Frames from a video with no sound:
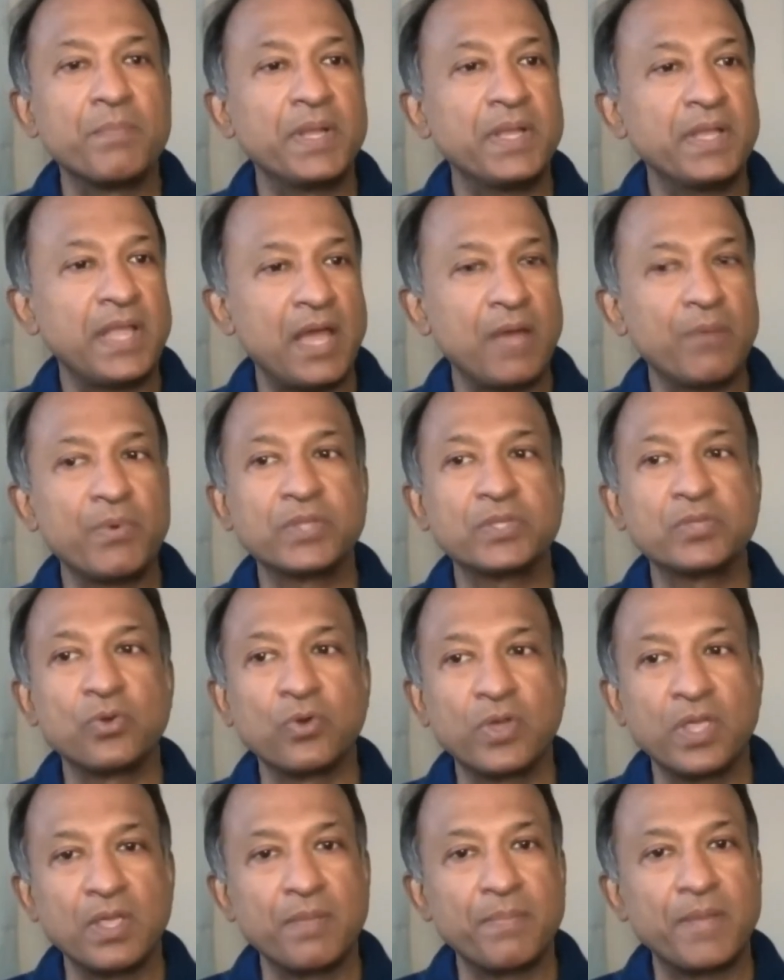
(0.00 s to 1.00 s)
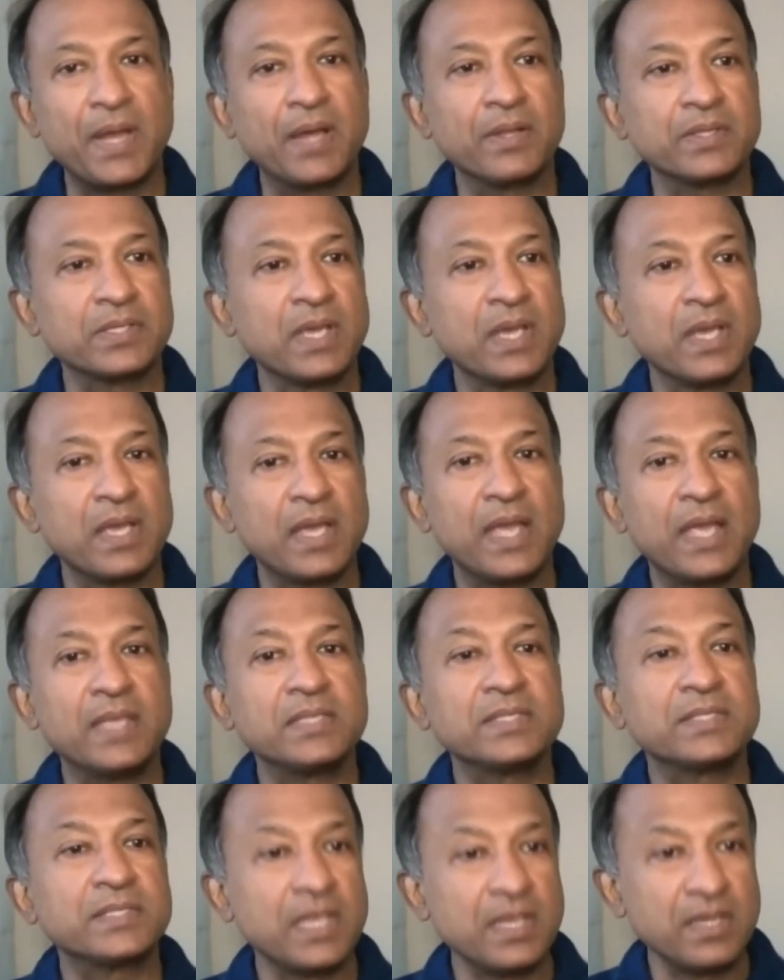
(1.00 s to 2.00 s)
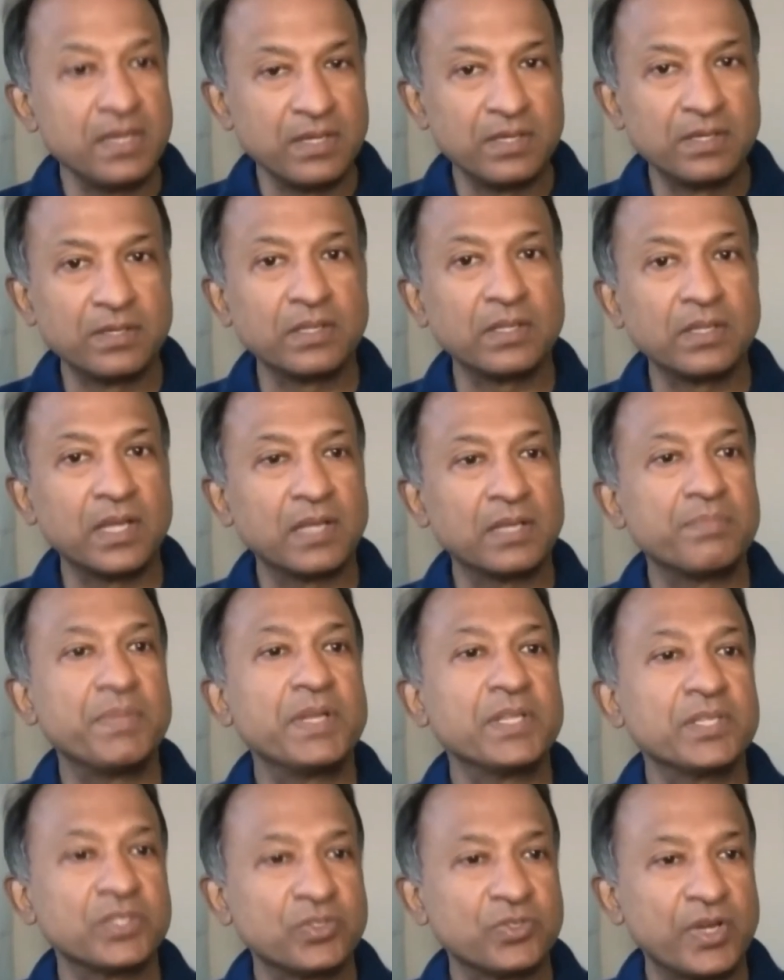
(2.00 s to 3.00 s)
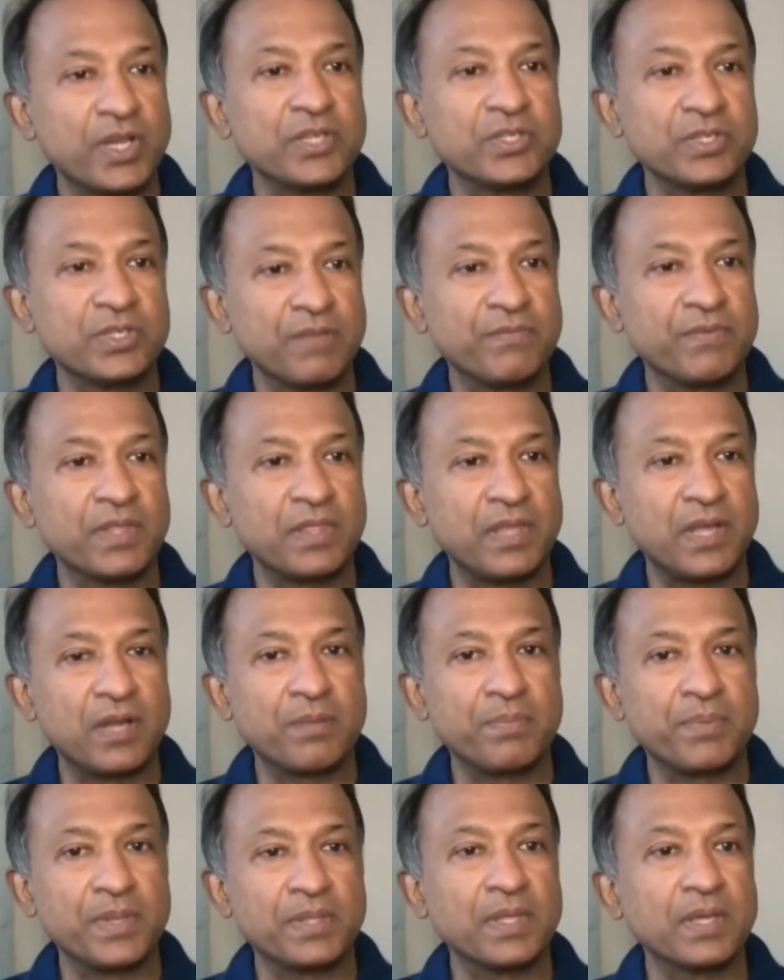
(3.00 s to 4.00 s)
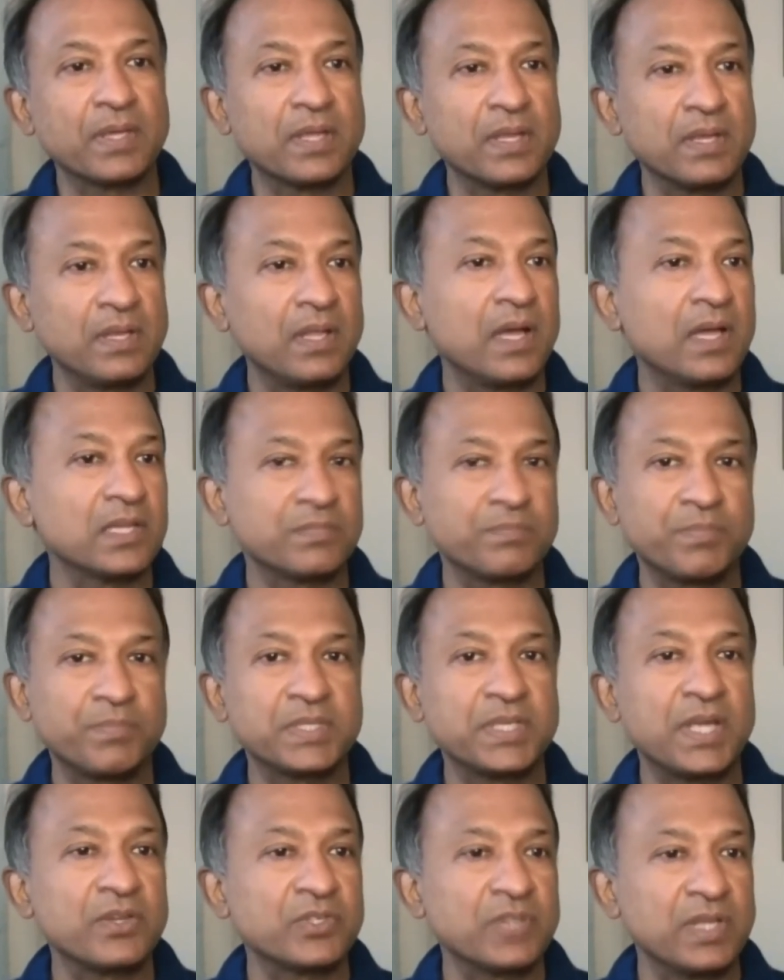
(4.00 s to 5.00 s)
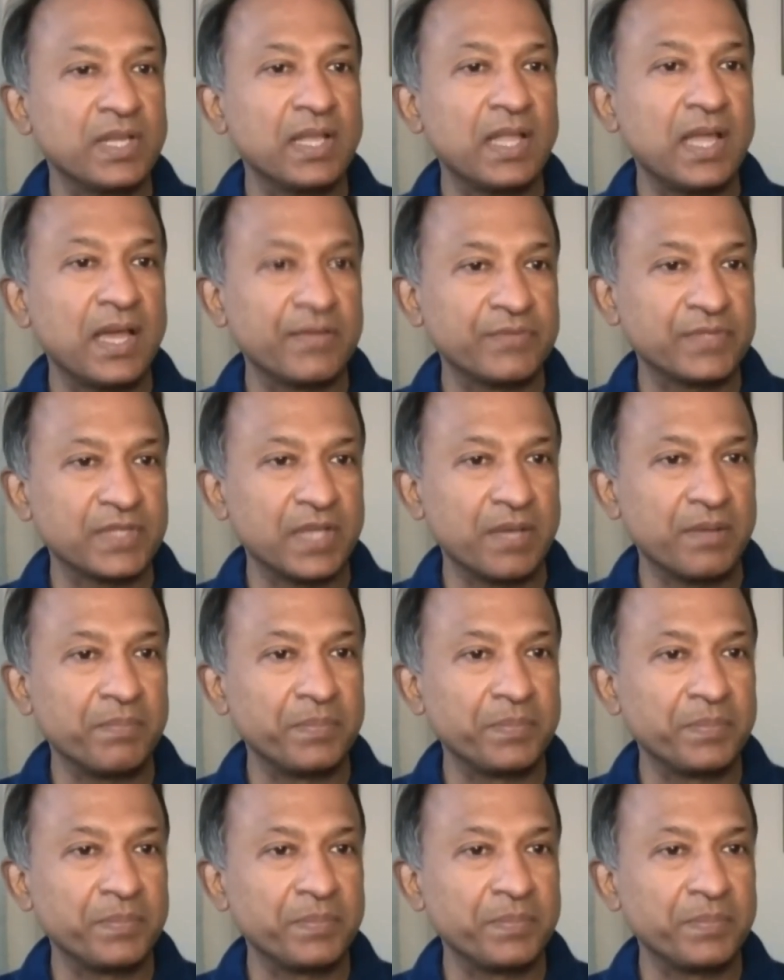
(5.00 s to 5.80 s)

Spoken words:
But now we're talking about a single administration of a therapy that can last potentially a lifetime.